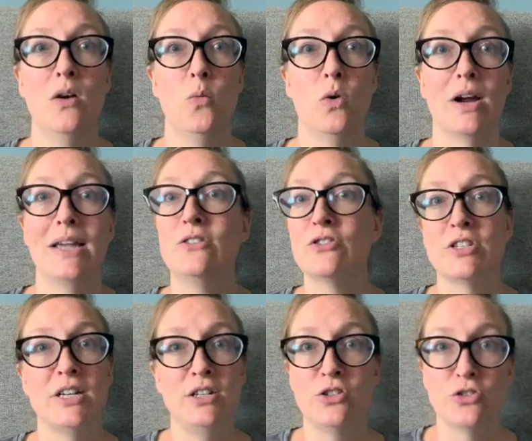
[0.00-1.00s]
were
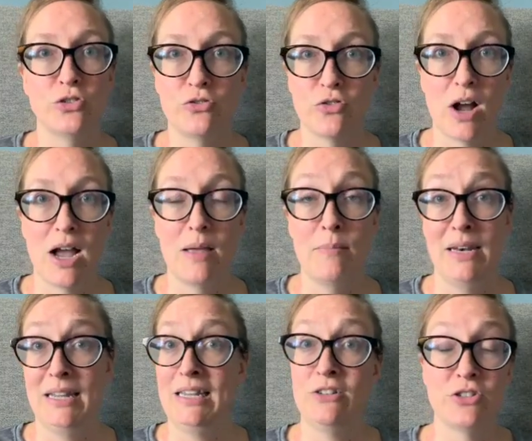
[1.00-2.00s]
interested in true crime and
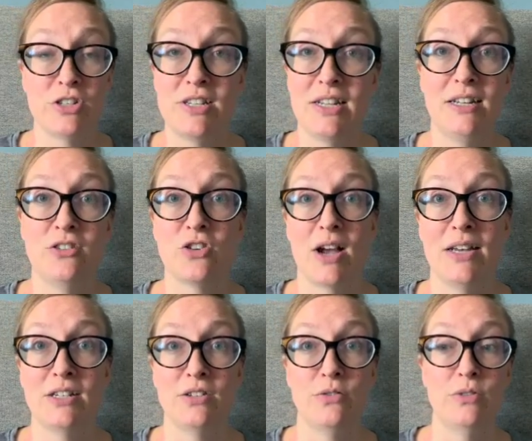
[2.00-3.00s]
interested in trying
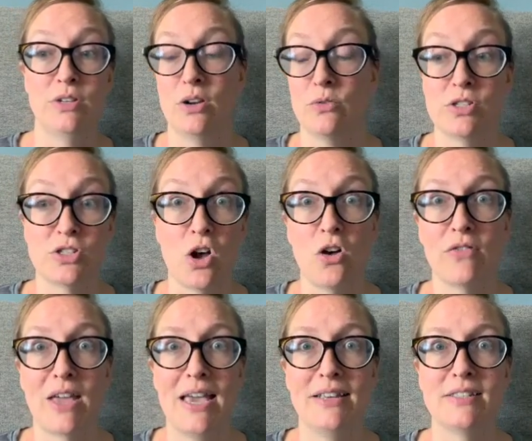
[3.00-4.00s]
to, solve
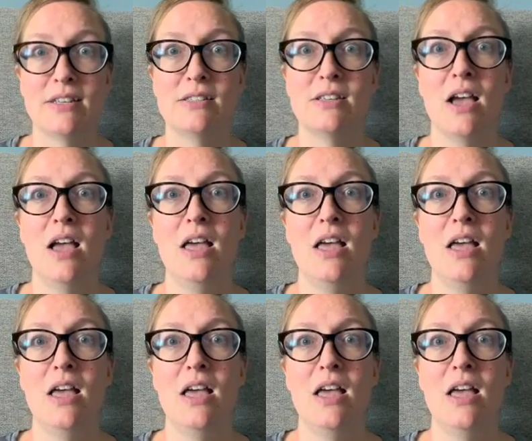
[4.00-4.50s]
cases,